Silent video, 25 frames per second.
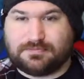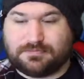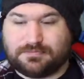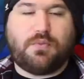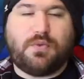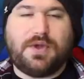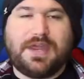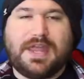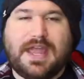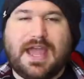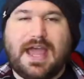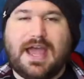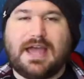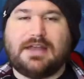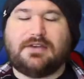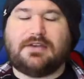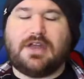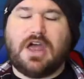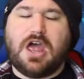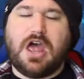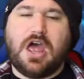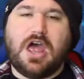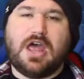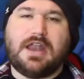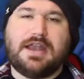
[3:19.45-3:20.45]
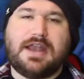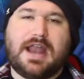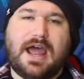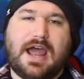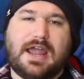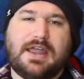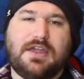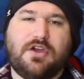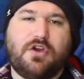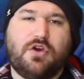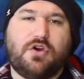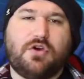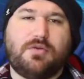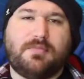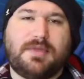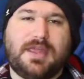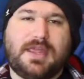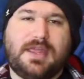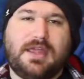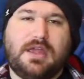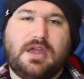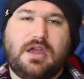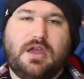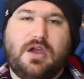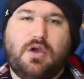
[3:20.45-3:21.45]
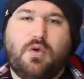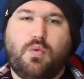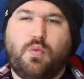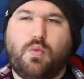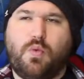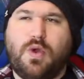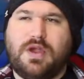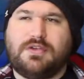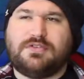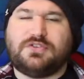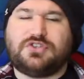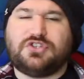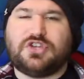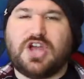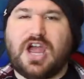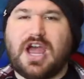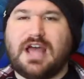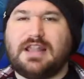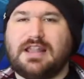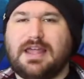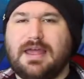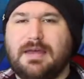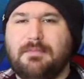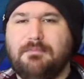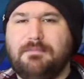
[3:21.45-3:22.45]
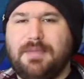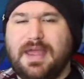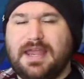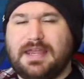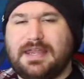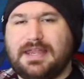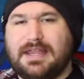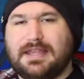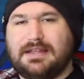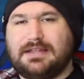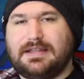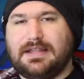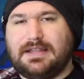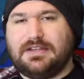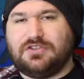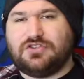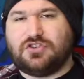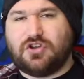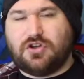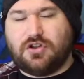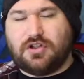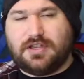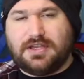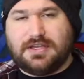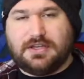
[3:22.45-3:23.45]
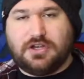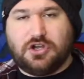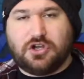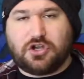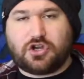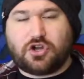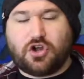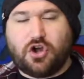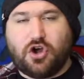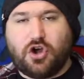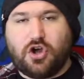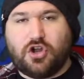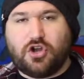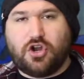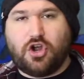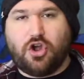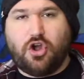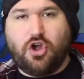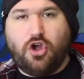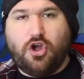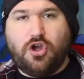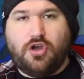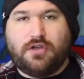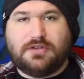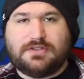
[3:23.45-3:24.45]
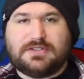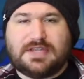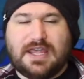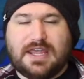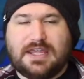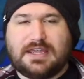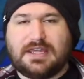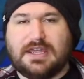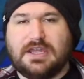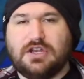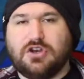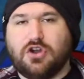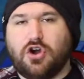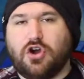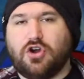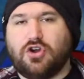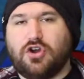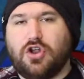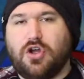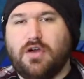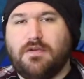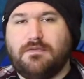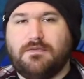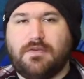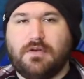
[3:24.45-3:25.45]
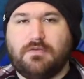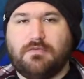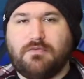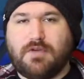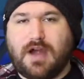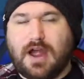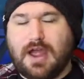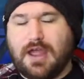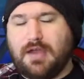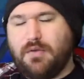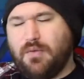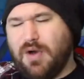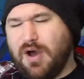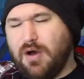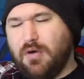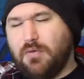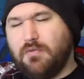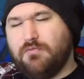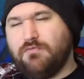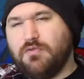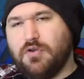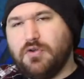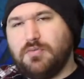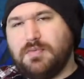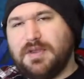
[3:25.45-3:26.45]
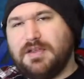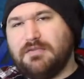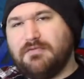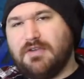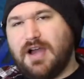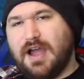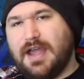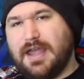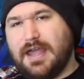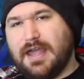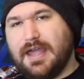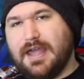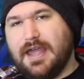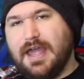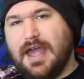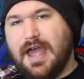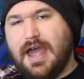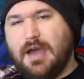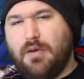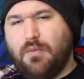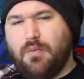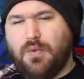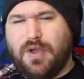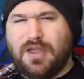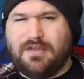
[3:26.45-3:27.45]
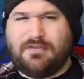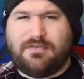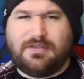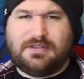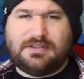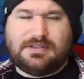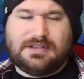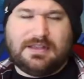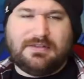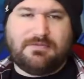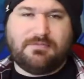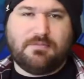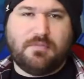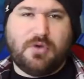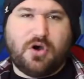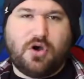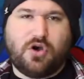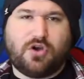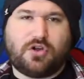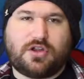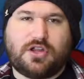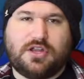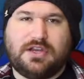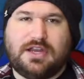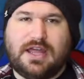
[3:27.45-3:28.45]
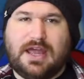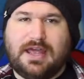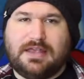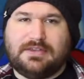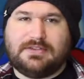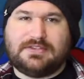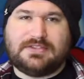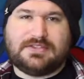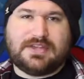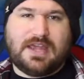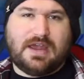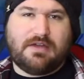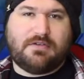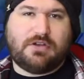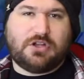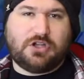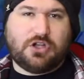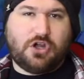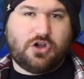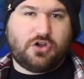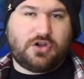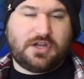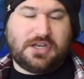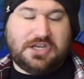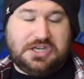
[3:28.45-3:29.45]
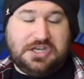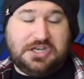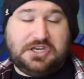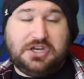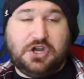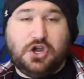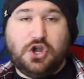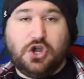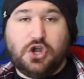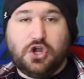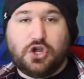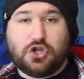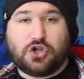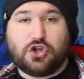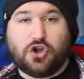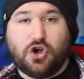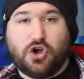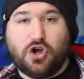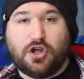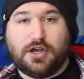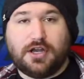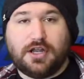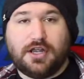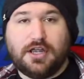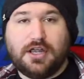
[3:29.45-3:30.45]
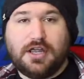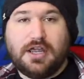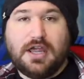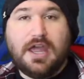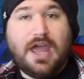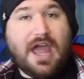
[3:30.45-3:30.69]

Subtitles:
We had Naomi with Charlotte and Becky Lynch in her corner taking on Ruby Riott with Liv Morgan and Sarah Logan in her corner.